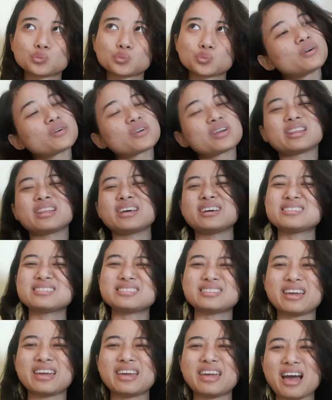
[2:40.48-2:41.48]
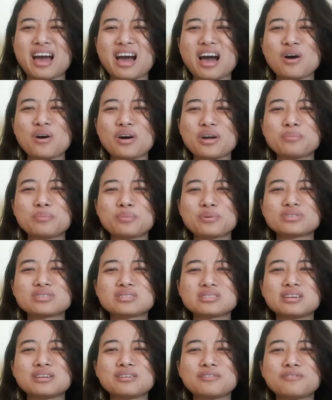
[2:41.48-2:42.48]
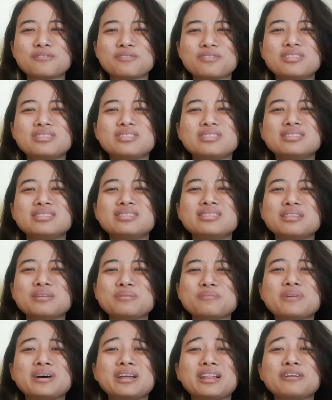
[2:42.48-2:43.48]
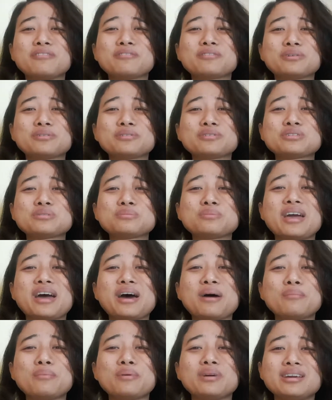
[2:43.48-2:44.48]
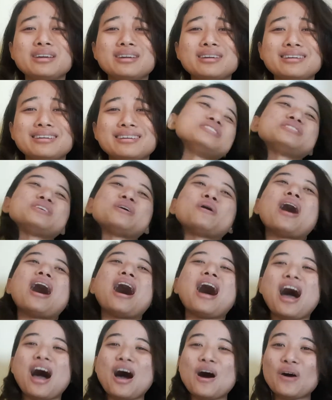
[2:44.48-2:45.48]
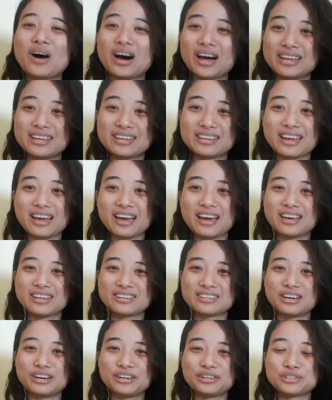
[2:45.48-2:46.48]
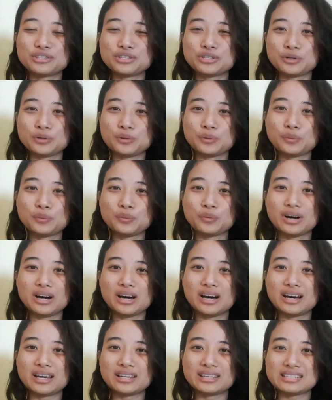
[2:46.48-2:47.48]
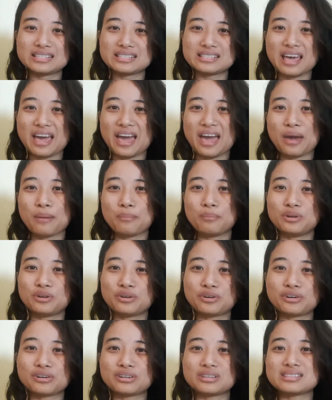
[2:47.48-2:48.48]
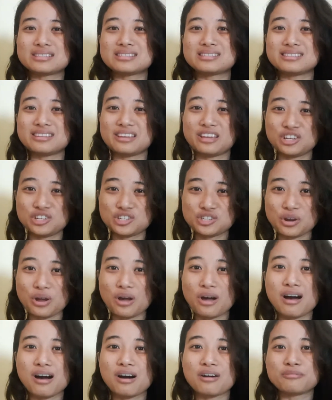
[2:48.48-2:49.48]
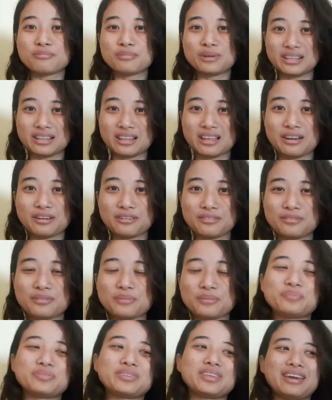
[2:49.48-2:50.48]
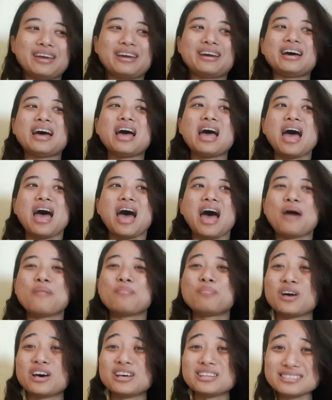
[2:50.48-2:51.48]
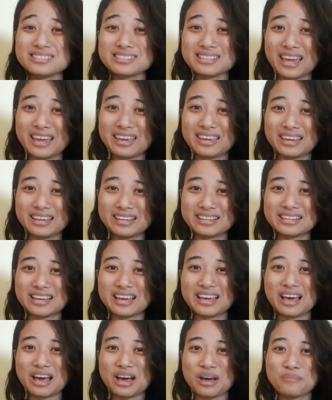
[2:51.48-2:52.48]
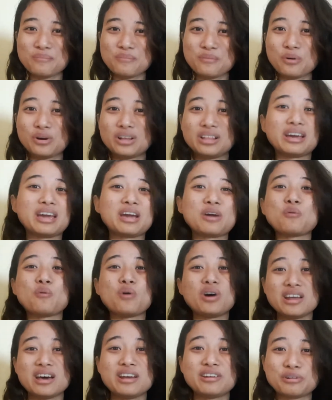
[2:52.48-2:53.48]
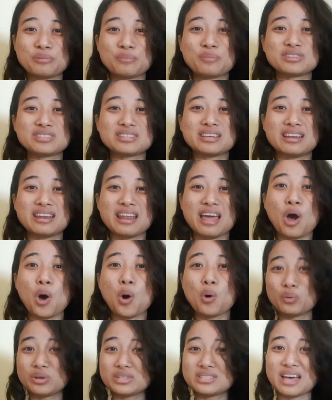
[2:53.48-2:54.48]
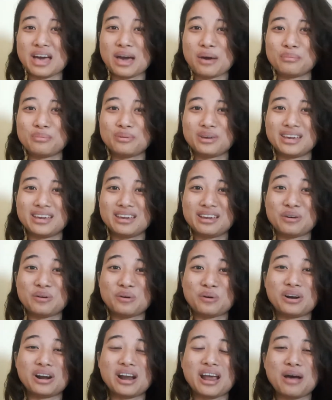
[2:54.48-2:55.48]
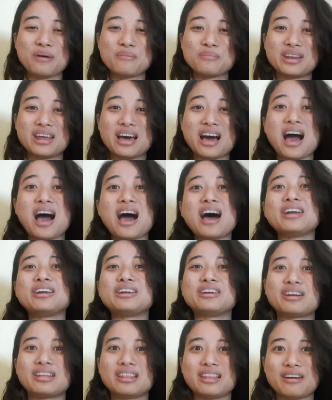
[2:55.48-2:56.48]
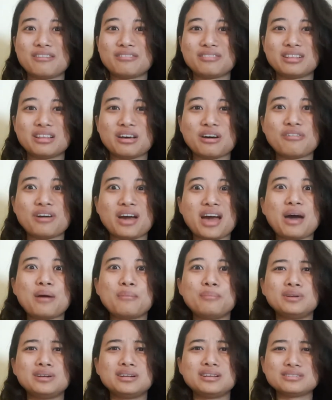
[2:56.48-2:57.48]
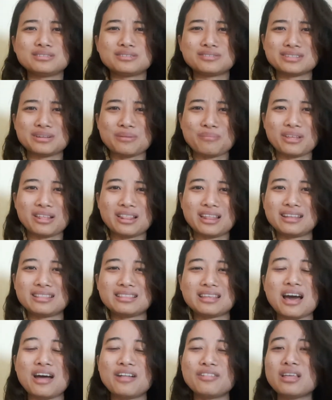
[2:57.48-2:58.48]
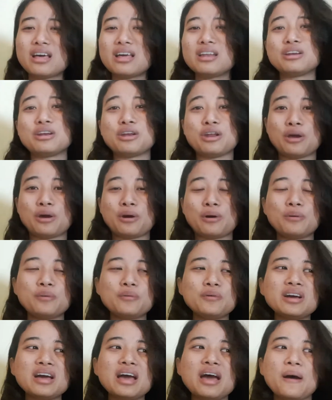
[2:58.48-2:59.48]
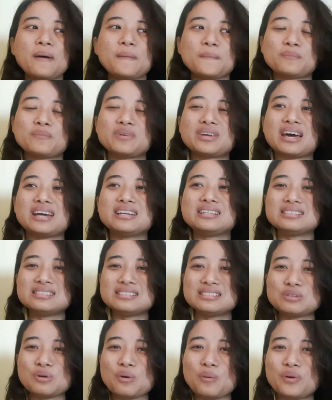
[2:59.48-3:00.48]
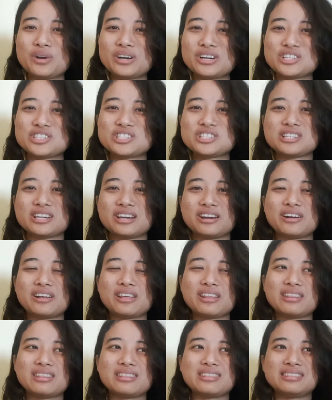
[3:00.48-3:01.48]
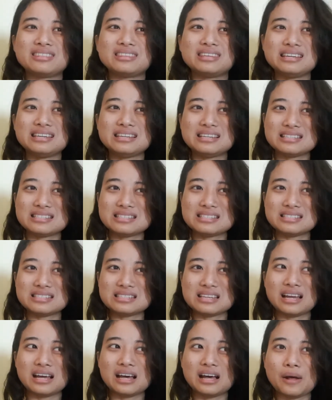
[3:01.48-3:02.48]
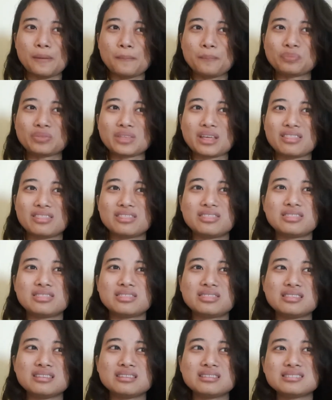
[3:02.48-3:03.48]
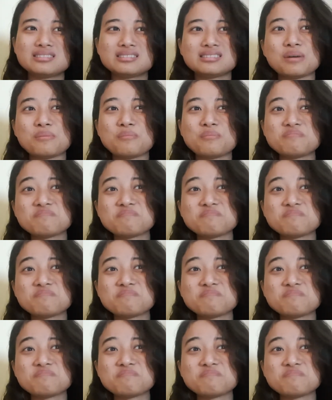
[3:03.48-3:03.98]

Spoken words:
okay, let's say how I perceive my life goals to be happy. So how I get to this happier stage of my life. Yeah, I'm not saying that I'm like 100% always happy, or I'm in a higher level of happiness or something like that. No, but I just want to share this some